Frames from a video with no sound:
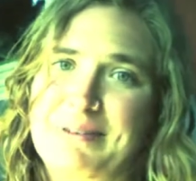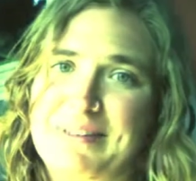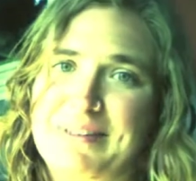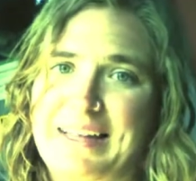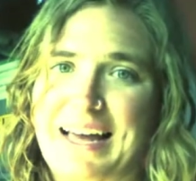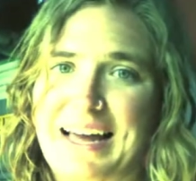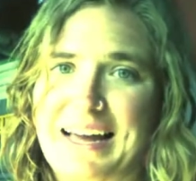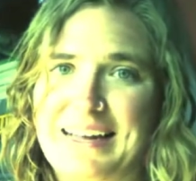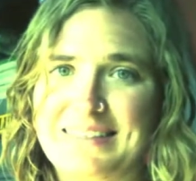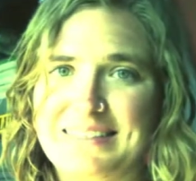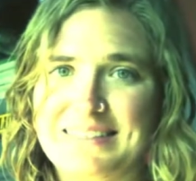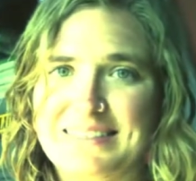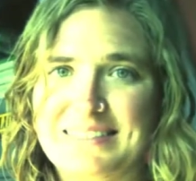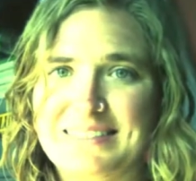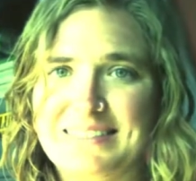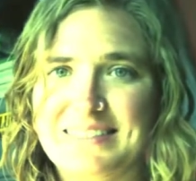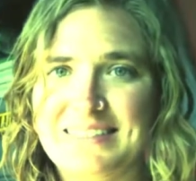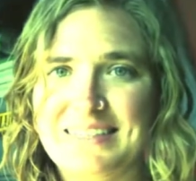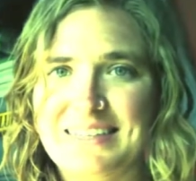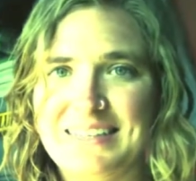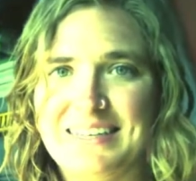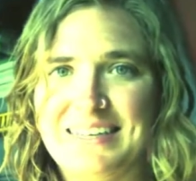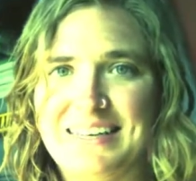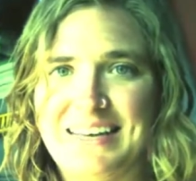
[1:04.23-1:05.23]
plant,
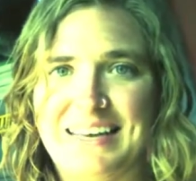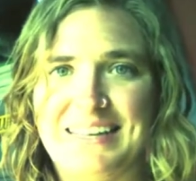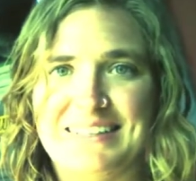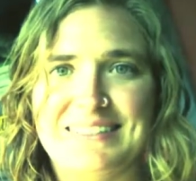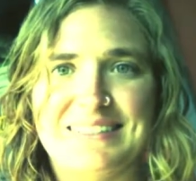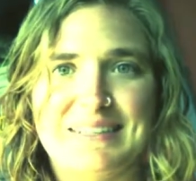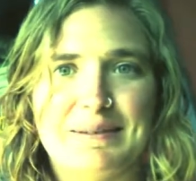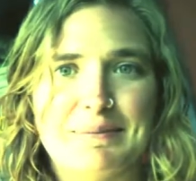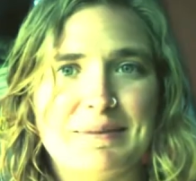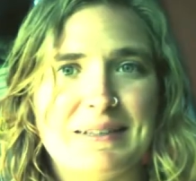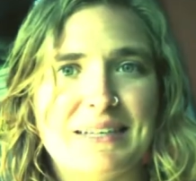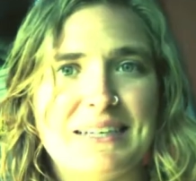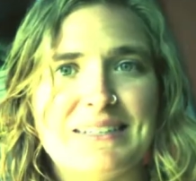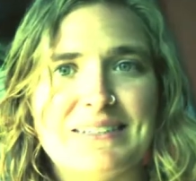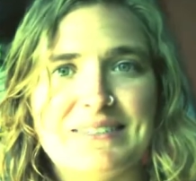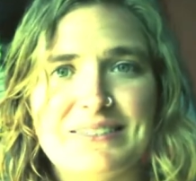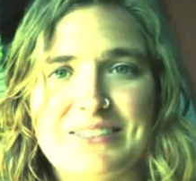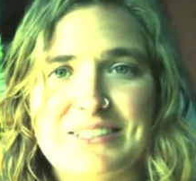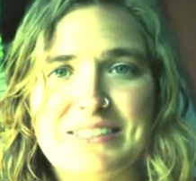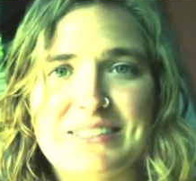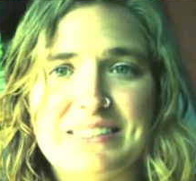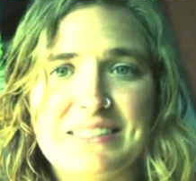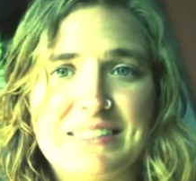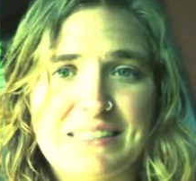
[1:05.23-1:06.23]
and some things are
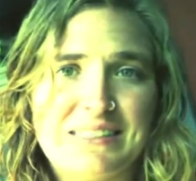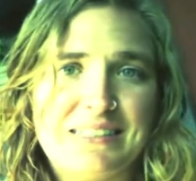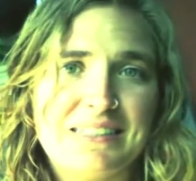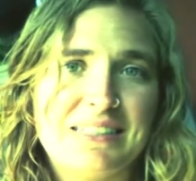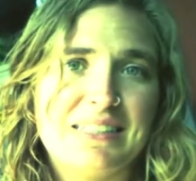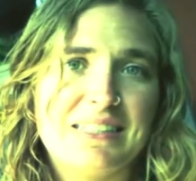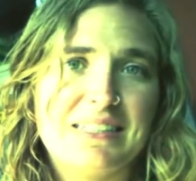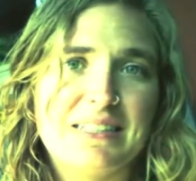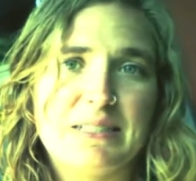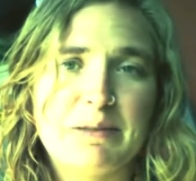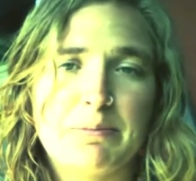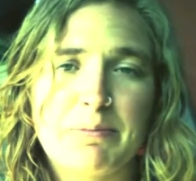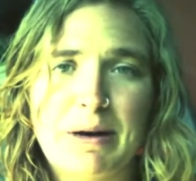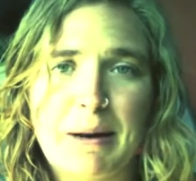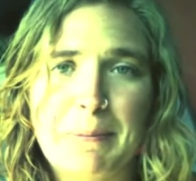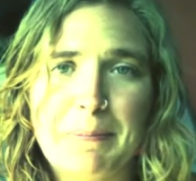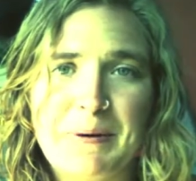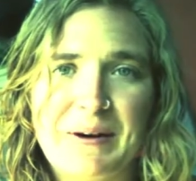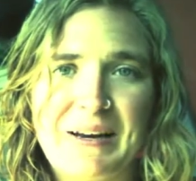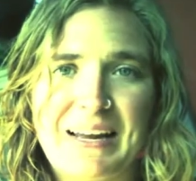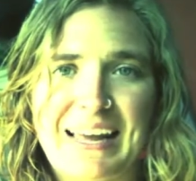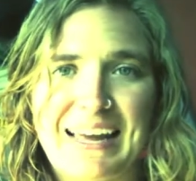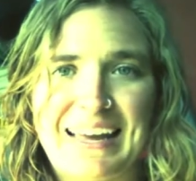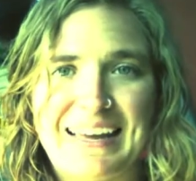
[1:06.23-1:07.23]
just easier to
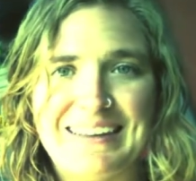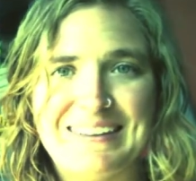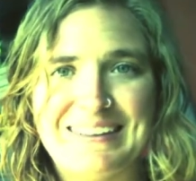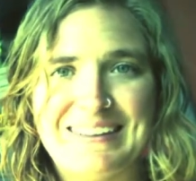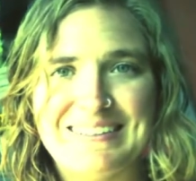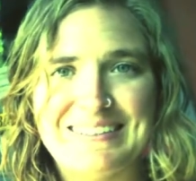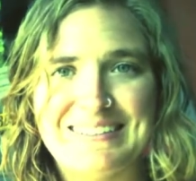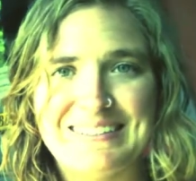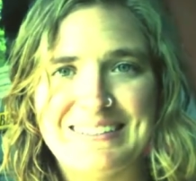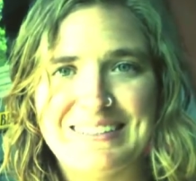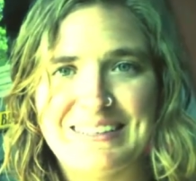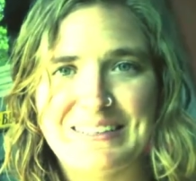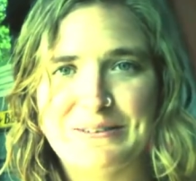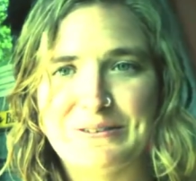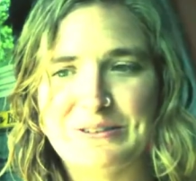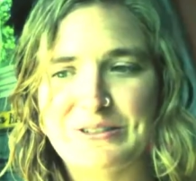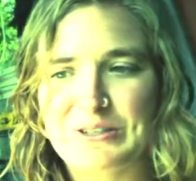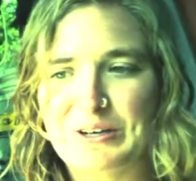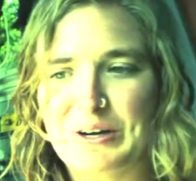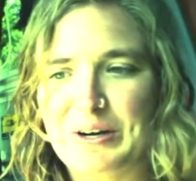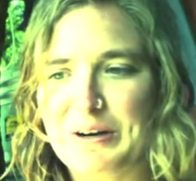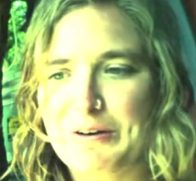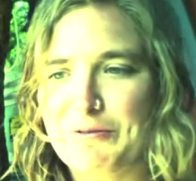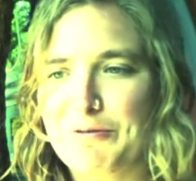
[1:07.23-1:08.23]
propagate instead of
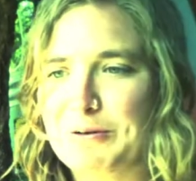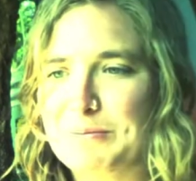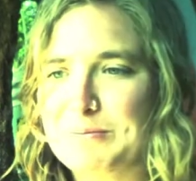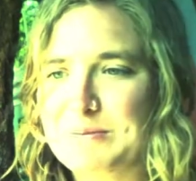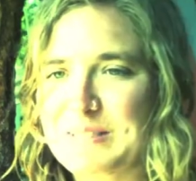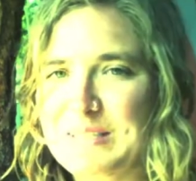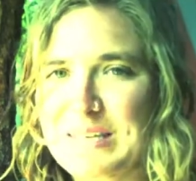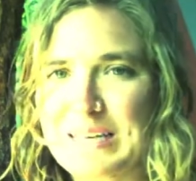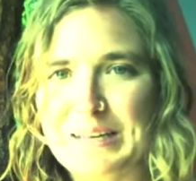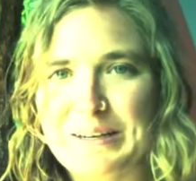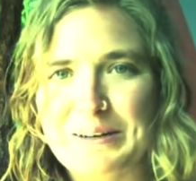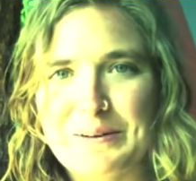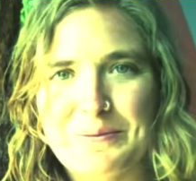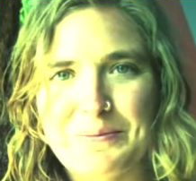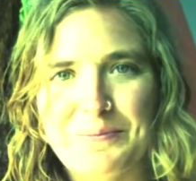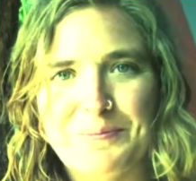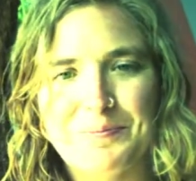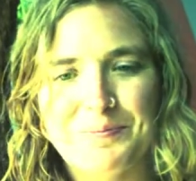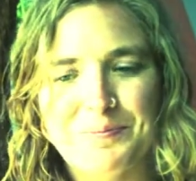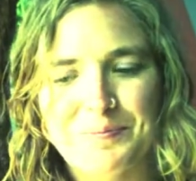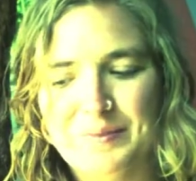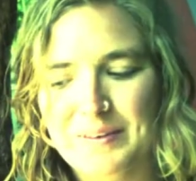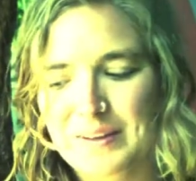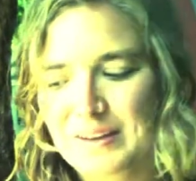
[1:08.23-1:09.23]
starting from seed.
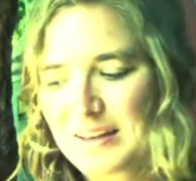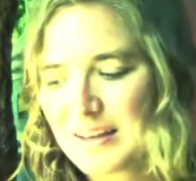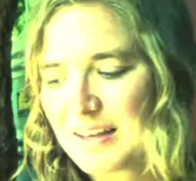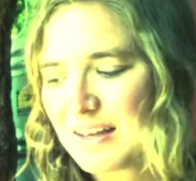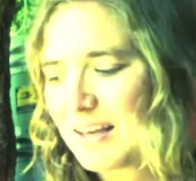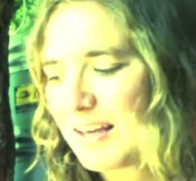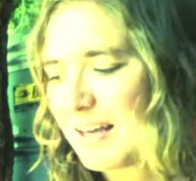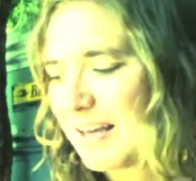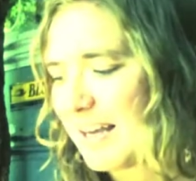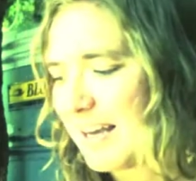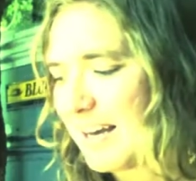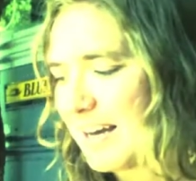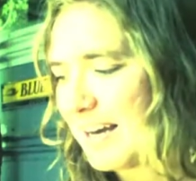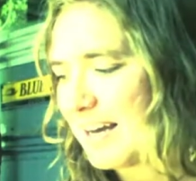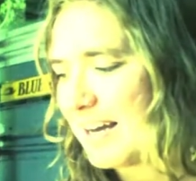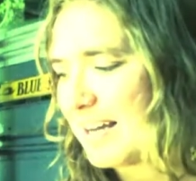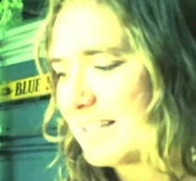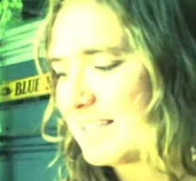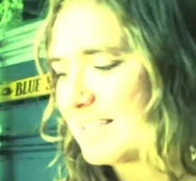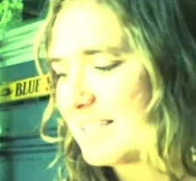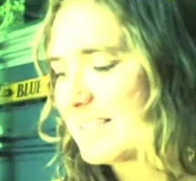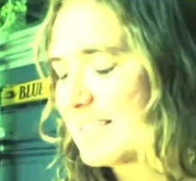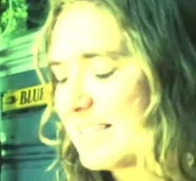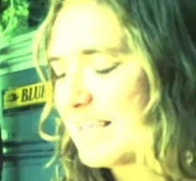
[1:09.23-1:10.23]

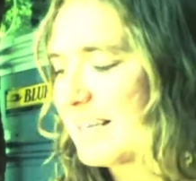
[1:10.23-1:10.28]
And